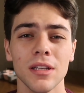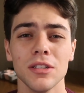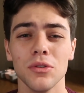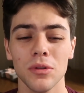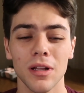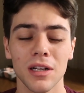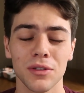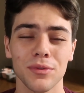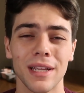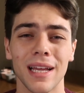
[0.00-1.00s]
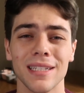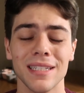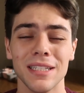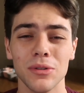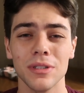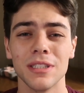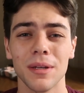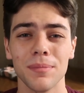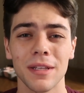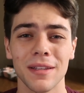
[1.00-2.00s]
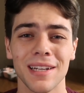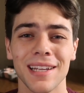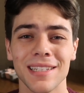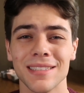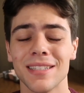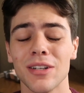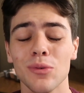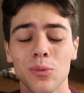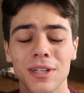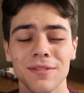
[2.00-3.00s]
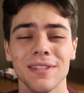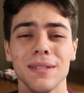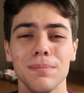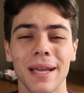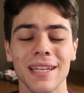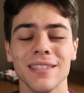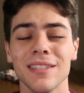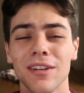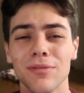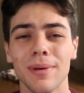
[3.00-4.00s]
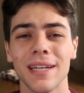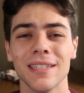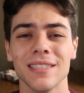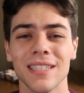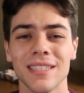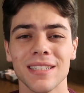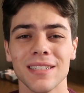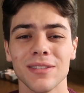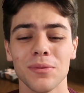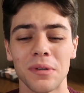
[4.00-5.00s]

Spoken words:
Too long have we had to deal with something that I consider one of the banes of my existence,